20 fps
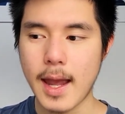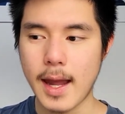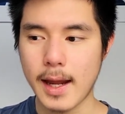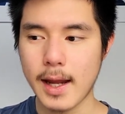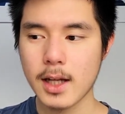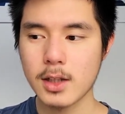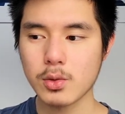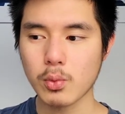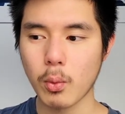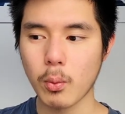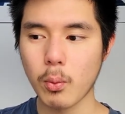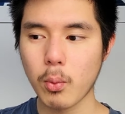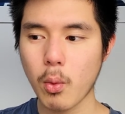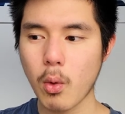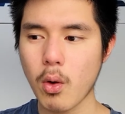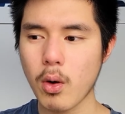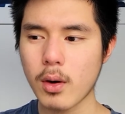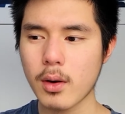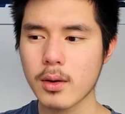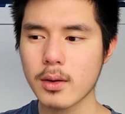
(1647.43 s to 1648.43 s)
And
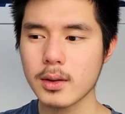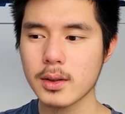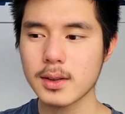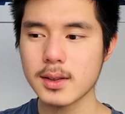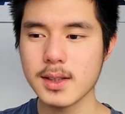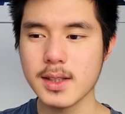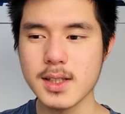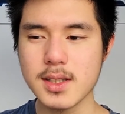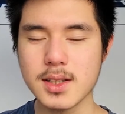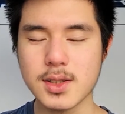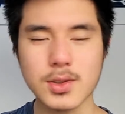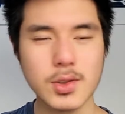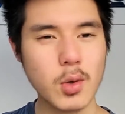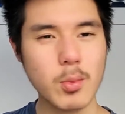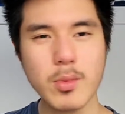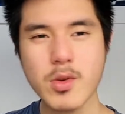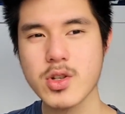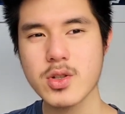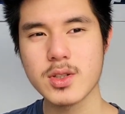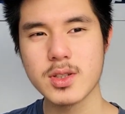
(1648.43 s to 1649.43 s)
War is so
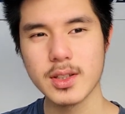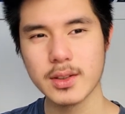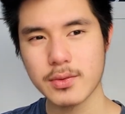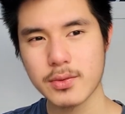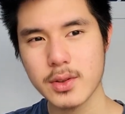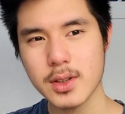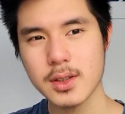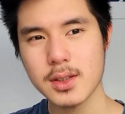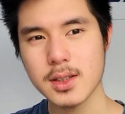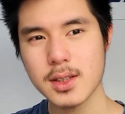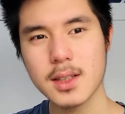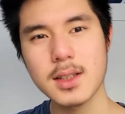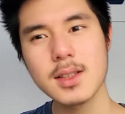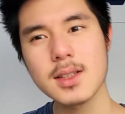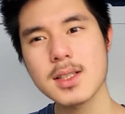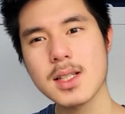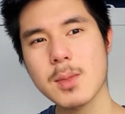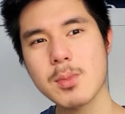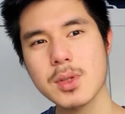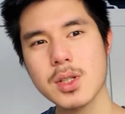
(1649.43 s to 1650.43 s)
much different in
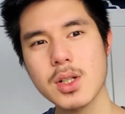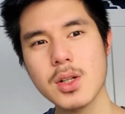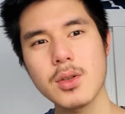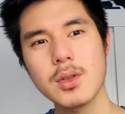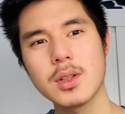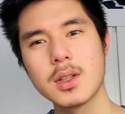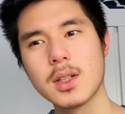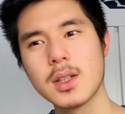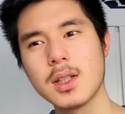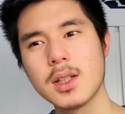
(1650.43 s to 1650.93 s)
this episode.